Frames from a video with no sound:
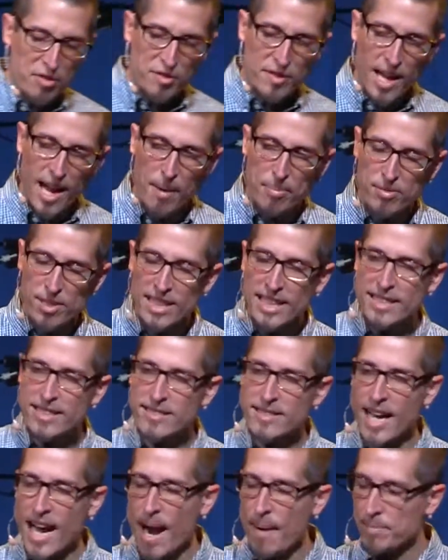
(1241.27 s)
steps and he
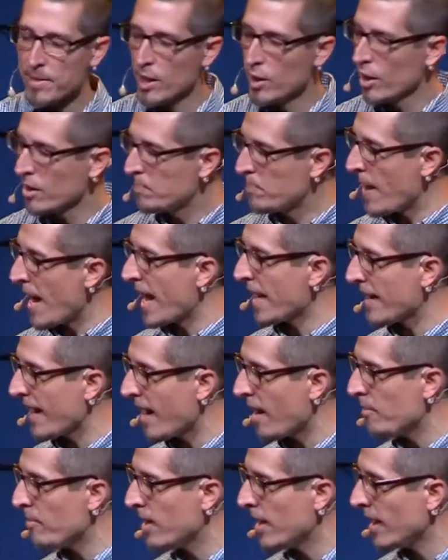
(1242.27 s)
stopped. He looked back
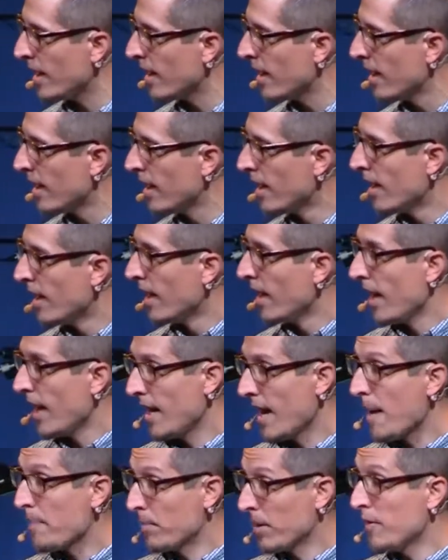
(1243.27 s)
at me,
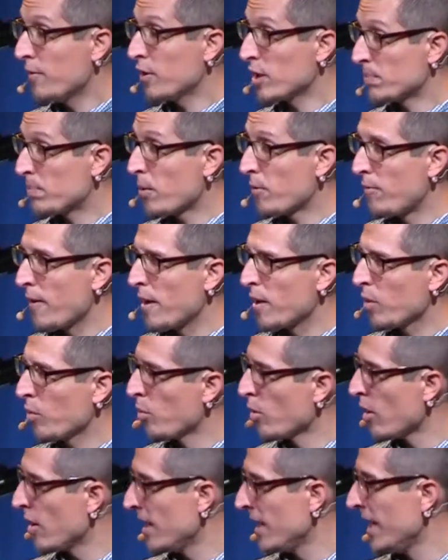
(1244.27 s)
and I believe it was prophetic
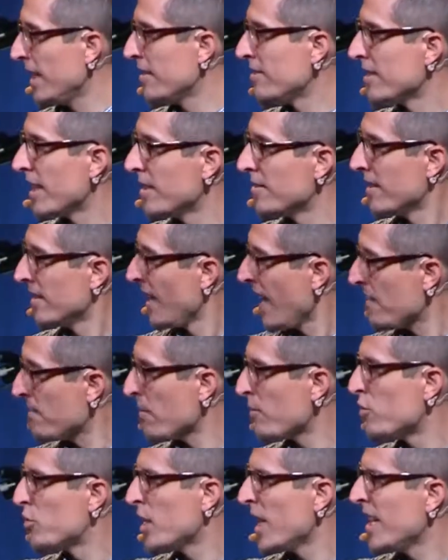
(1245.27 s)
word. And he says, In the
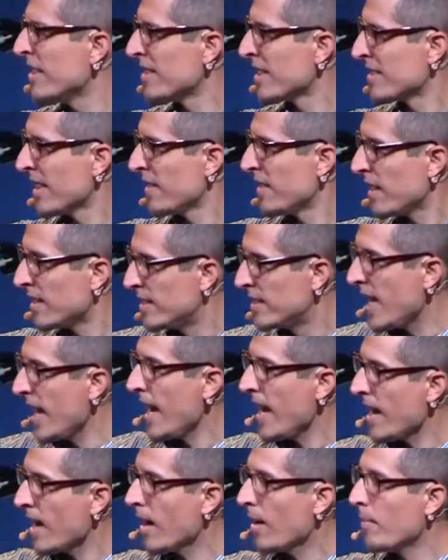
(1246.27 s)
name of Jesus, let the
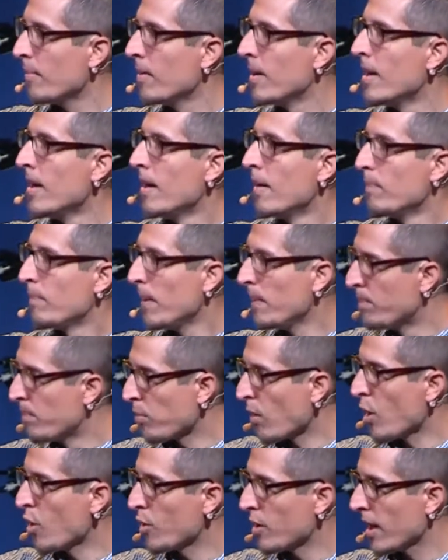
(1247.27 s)
dam be
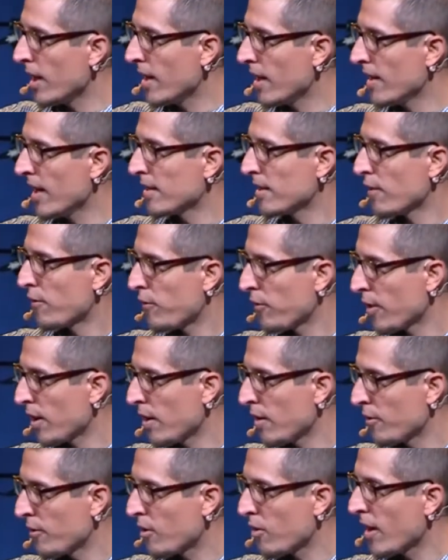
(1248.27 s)
broken and let the
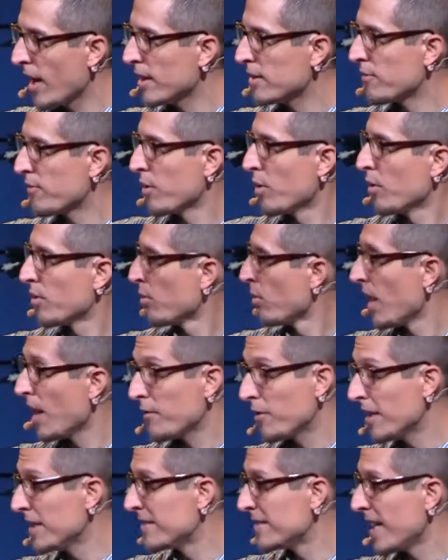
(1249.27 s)
flood of Christ flow through,
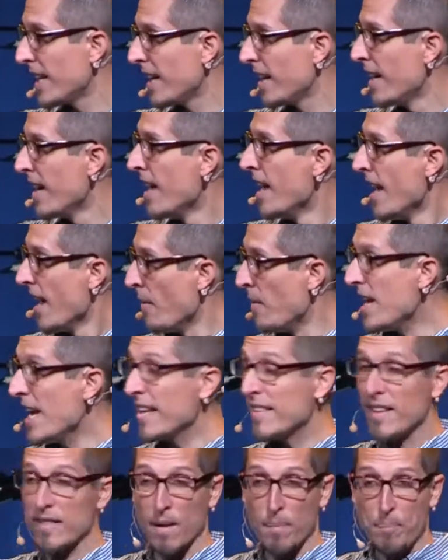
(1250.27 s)
whatever he said. And when he
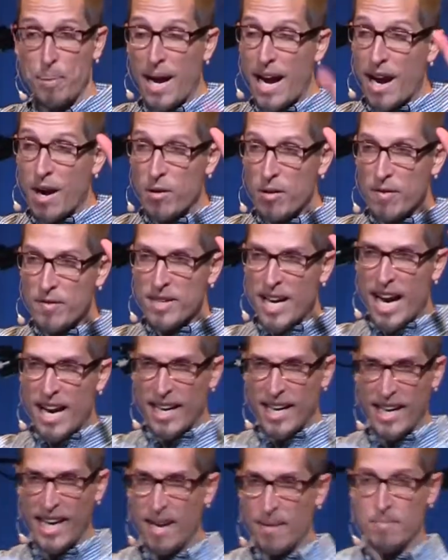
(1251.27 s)
hit that, the power of
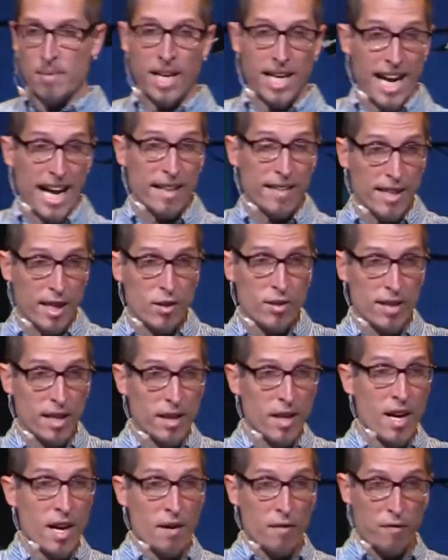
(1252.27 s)
God hit me, and I
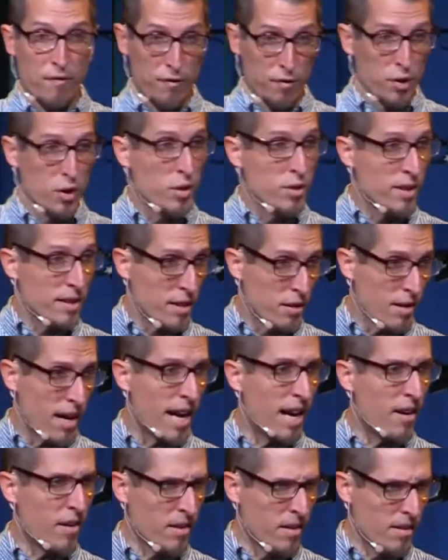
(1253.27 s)
literally flew to the
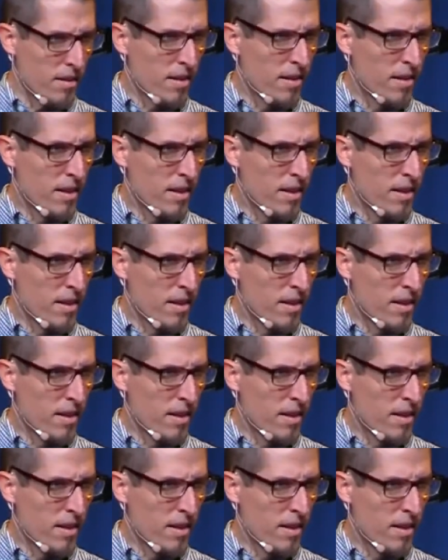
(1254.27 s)
ground